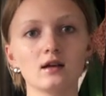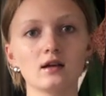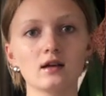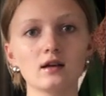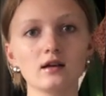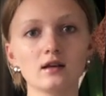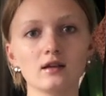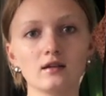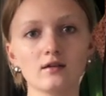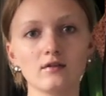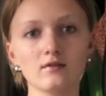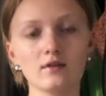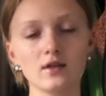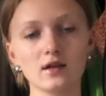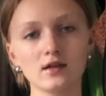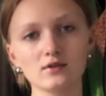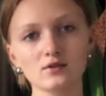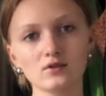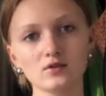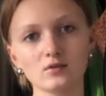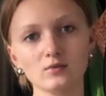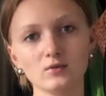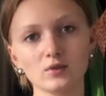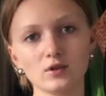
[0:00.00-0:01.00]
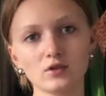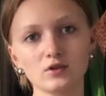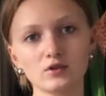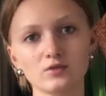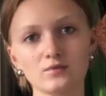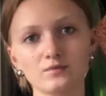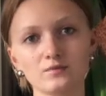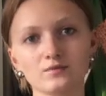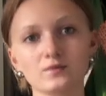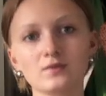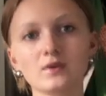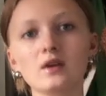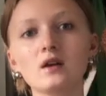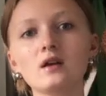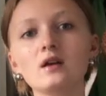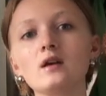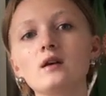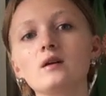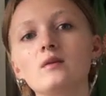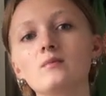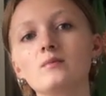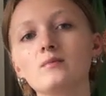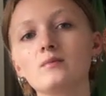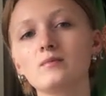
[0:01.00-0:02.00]
I love that so much
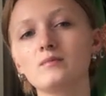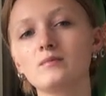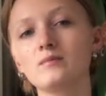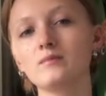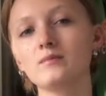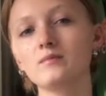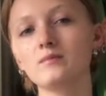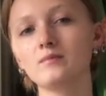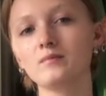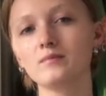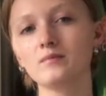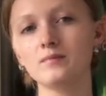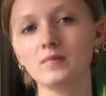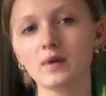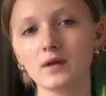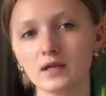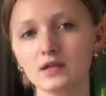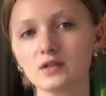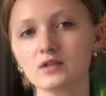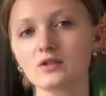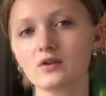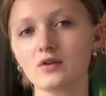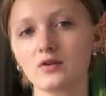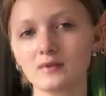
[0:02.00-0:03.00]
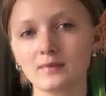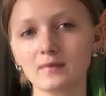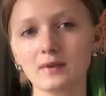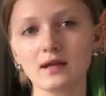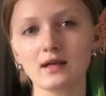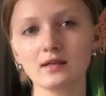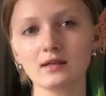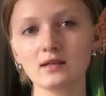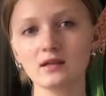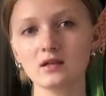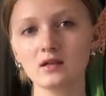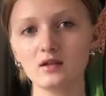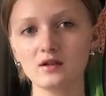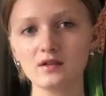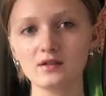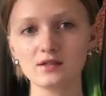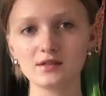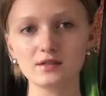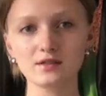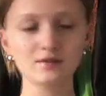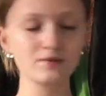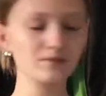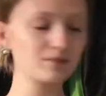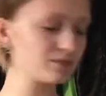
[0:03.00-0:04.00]
but it's going back in the
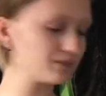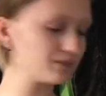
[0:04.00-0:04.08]
closet